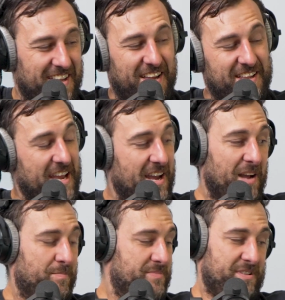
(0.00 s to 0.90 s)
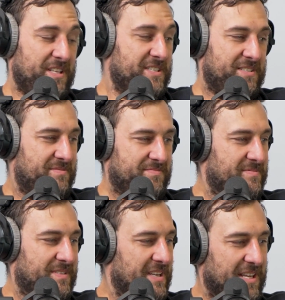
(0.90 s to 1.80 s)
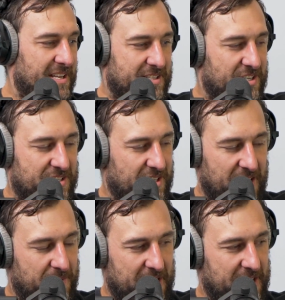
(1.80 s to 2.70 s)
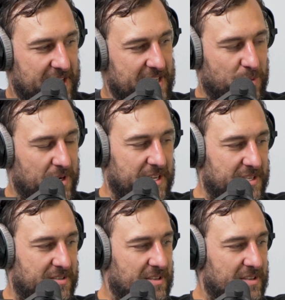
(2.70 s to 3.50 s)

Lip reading: Yeah, it's just it is what it is.